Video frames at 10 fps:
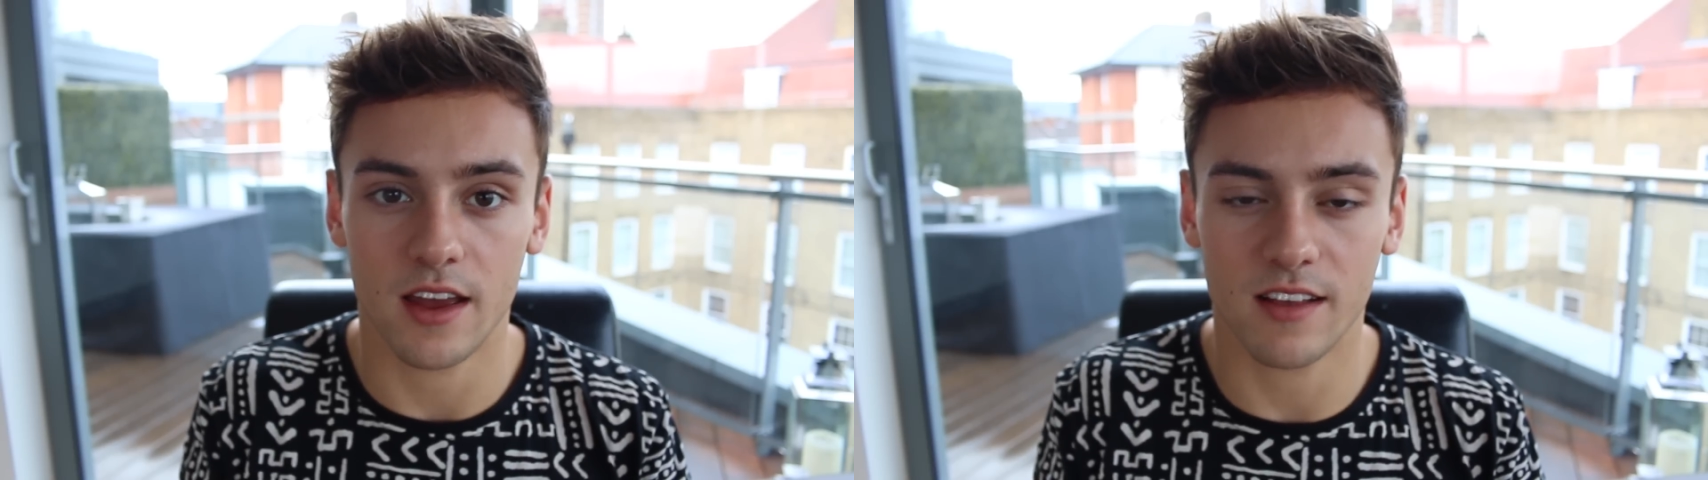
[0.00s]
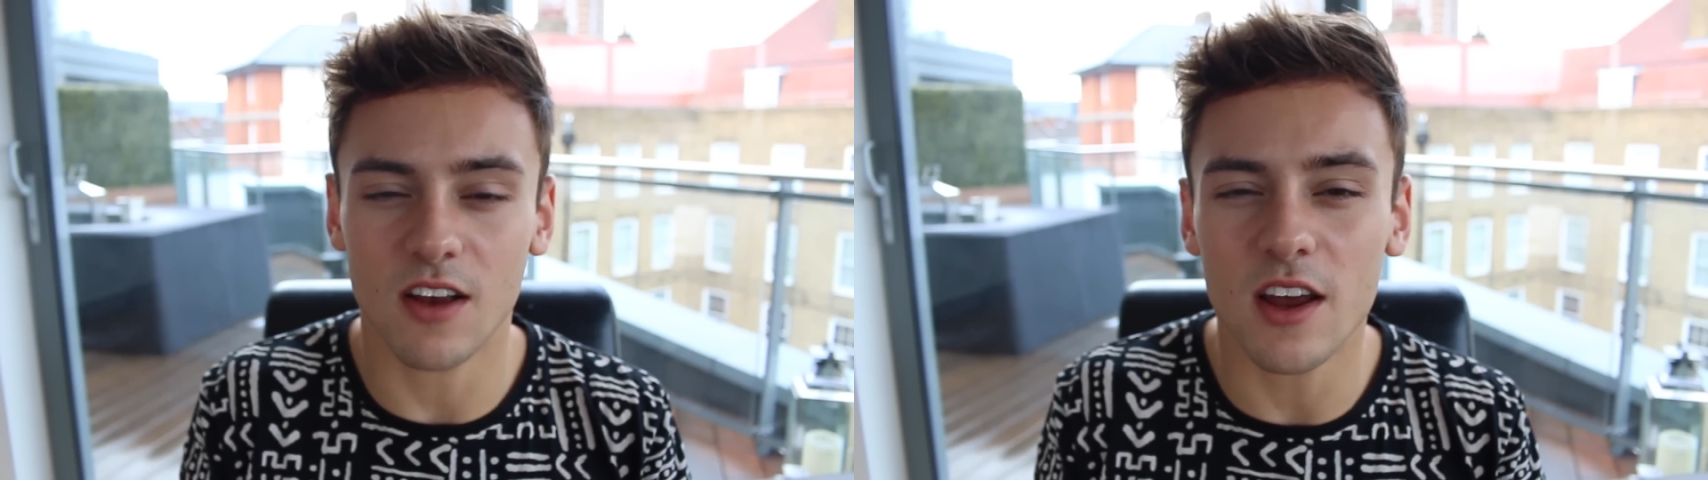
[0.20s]

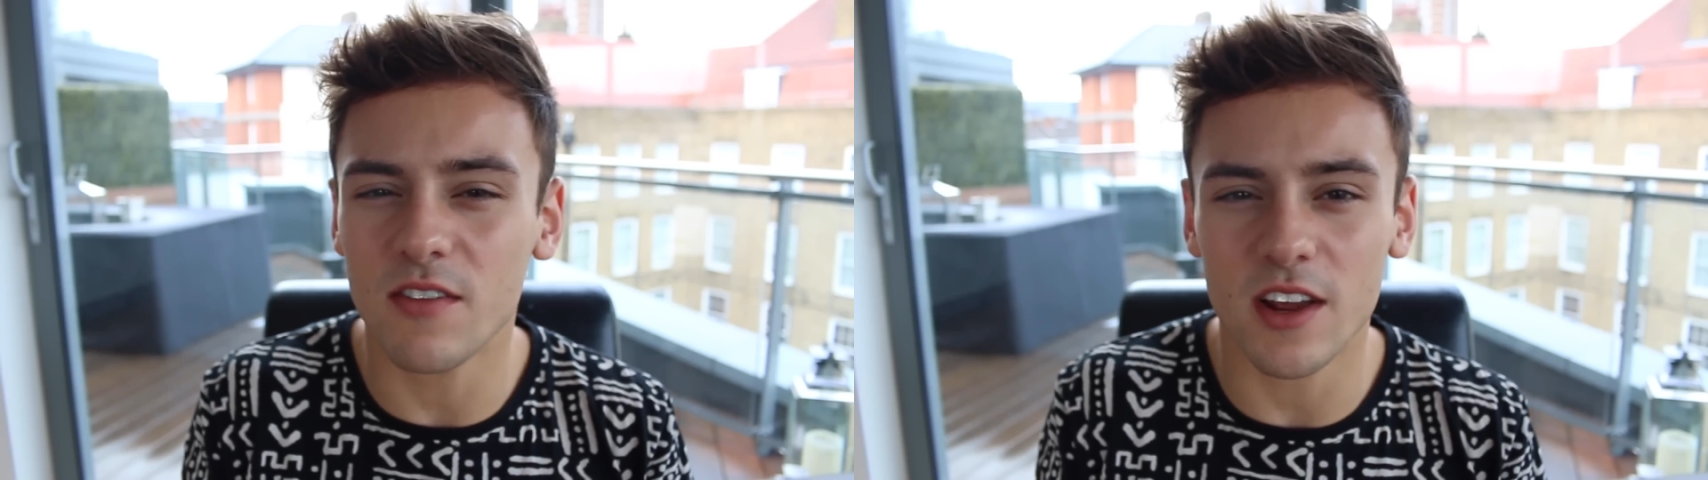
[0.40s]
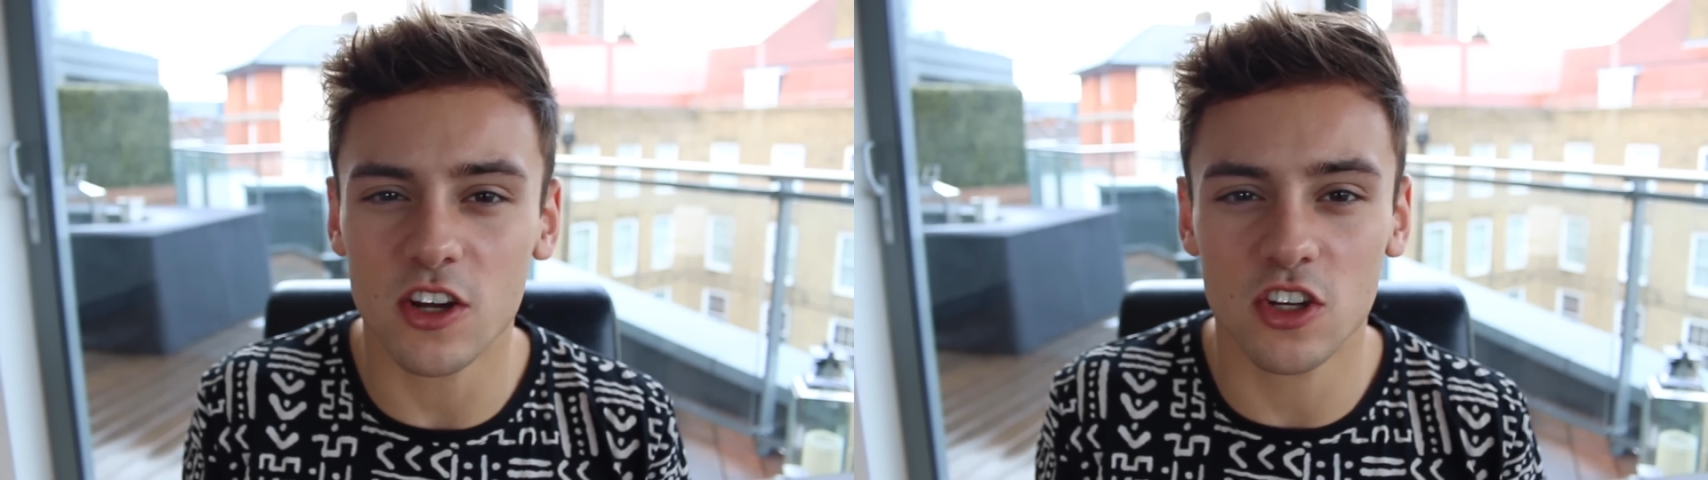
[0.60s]
It's kind
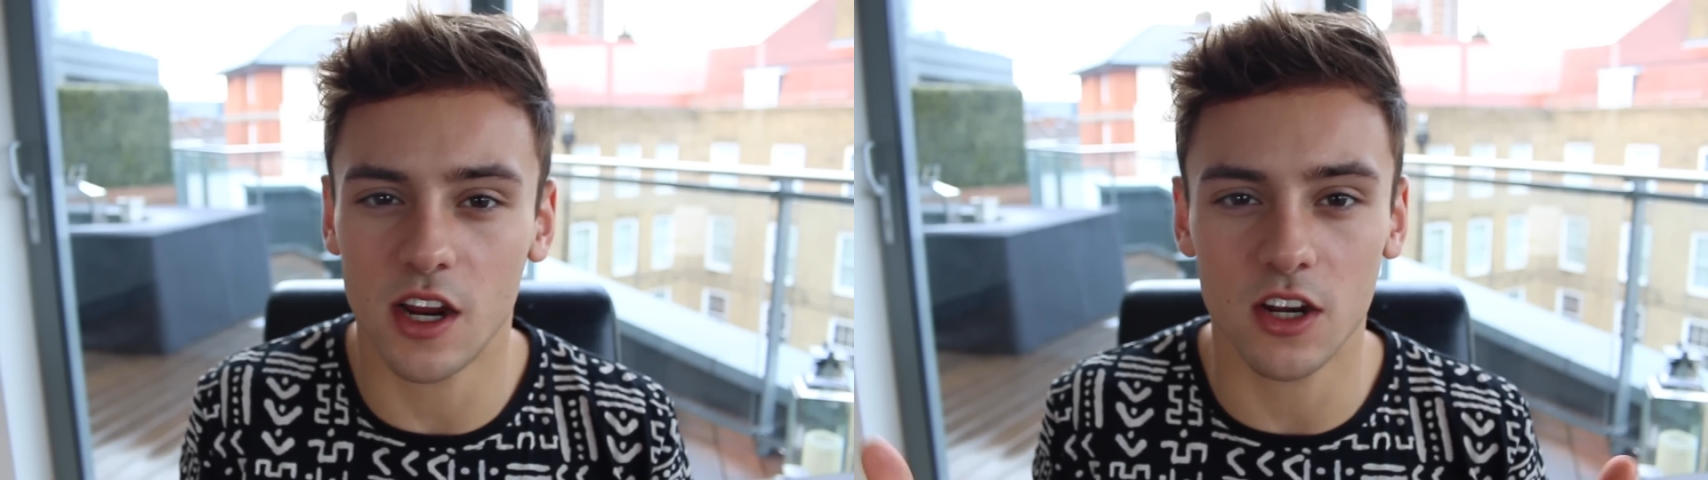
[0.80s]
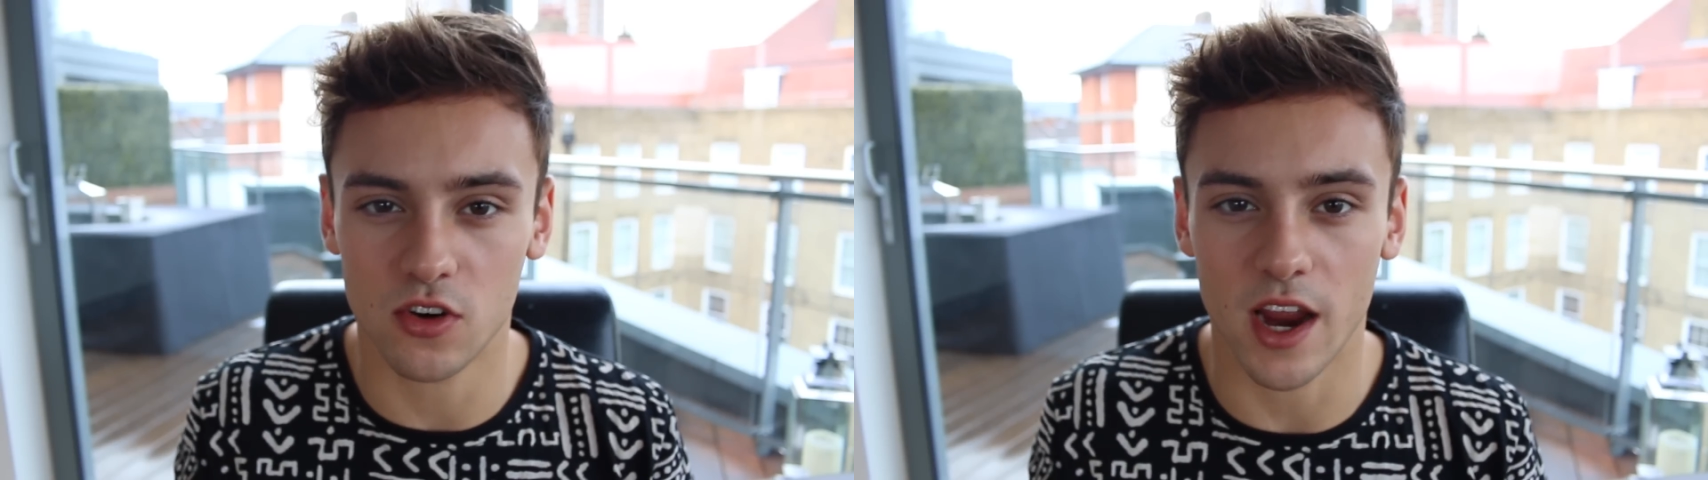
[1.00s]
of like a
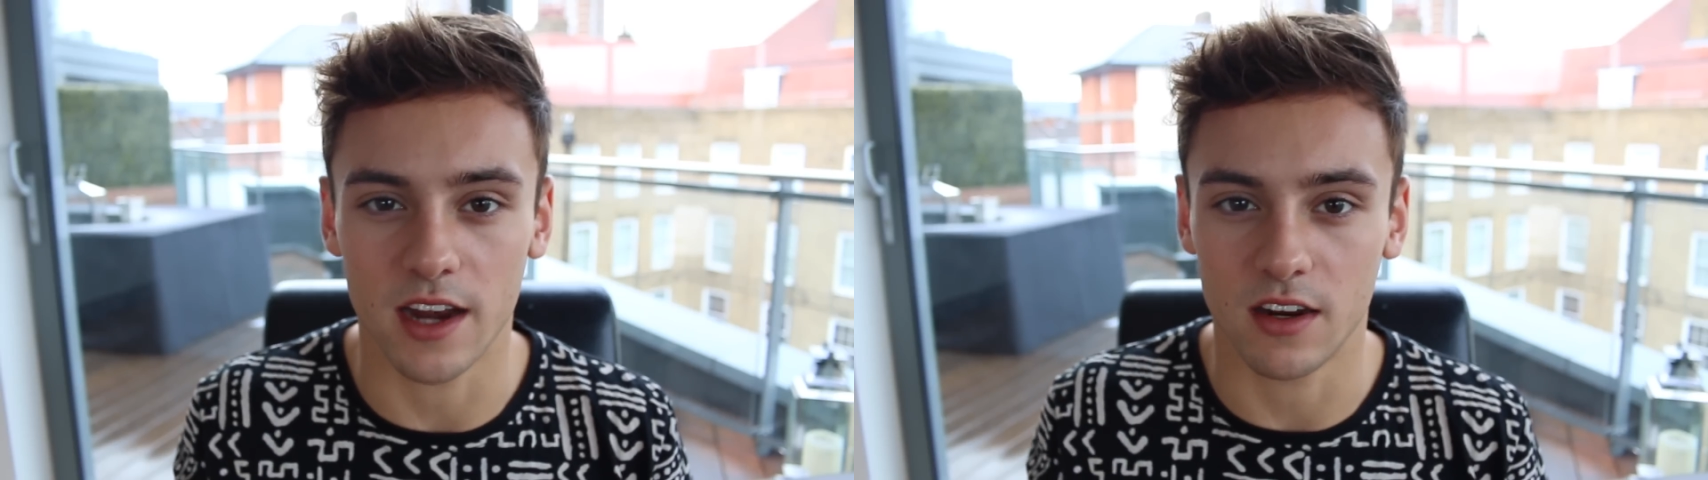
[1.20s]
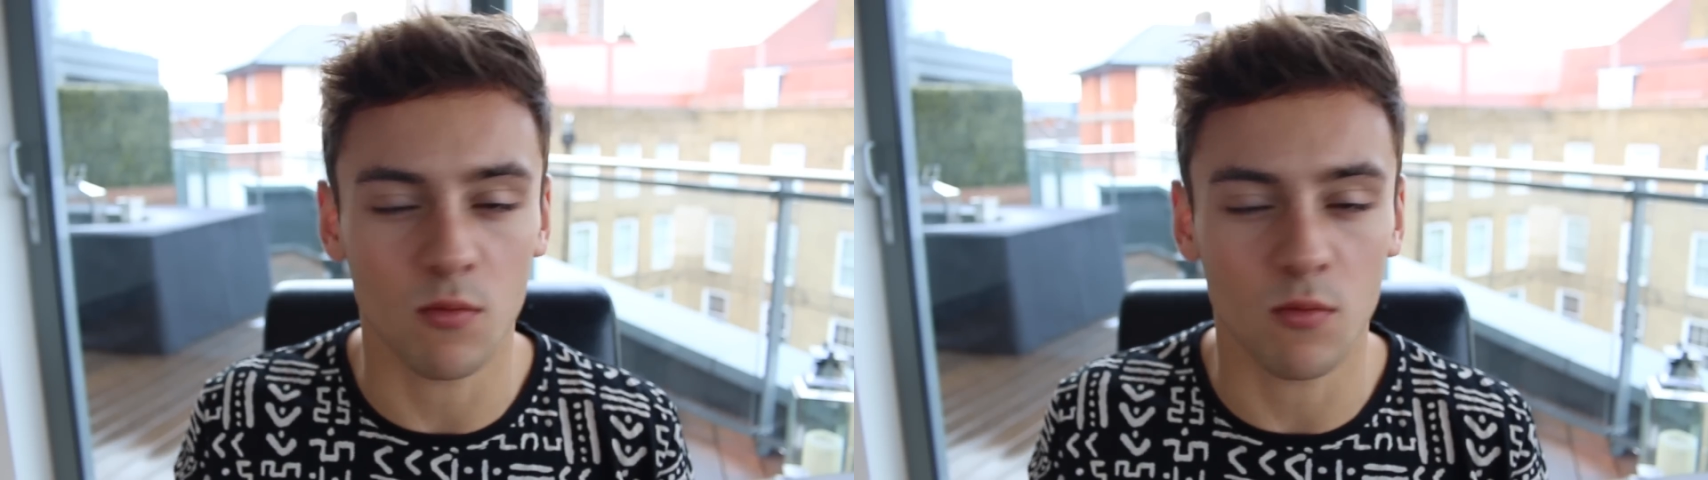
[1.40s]
sugar train,